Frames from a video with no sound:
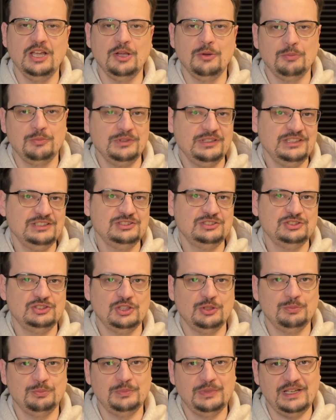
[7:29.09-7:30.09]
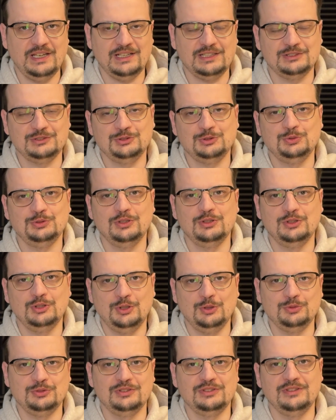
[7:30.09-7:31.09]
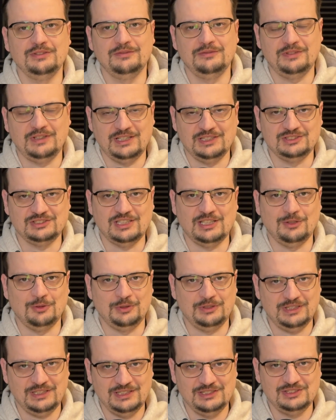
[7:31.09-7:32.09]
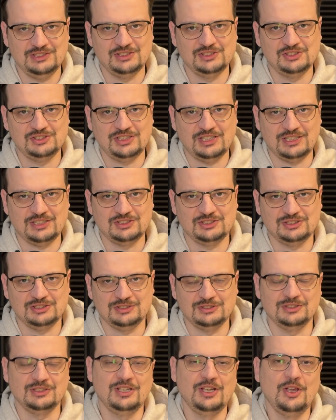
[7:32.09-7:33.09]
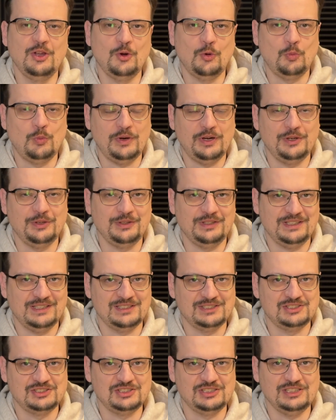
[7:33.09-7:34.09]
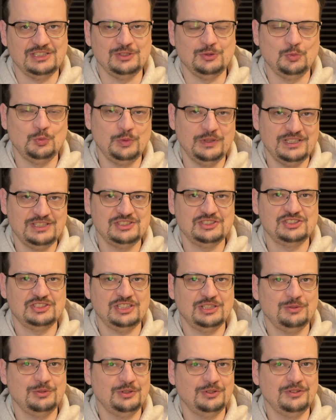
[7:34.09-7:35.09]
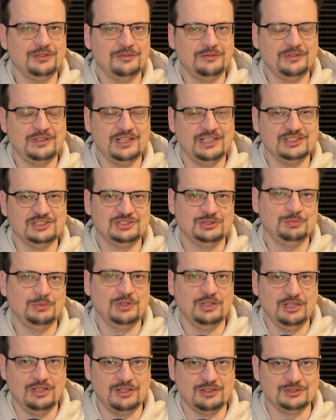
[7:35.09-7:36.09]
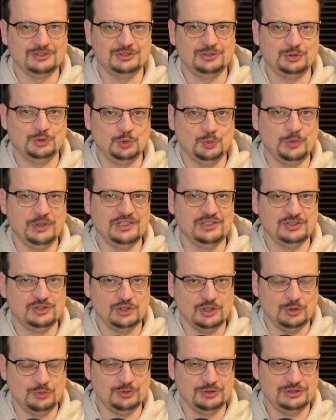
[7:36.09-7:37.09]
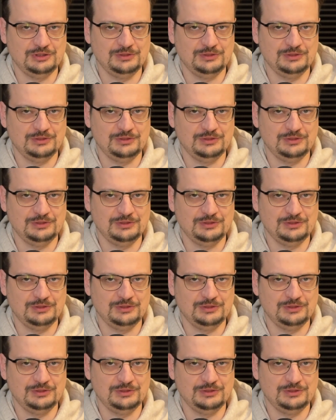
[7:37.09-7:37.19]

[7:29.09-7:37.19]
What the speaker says: please jump back to the node device allocation section where you can see which serial device belongs to which node.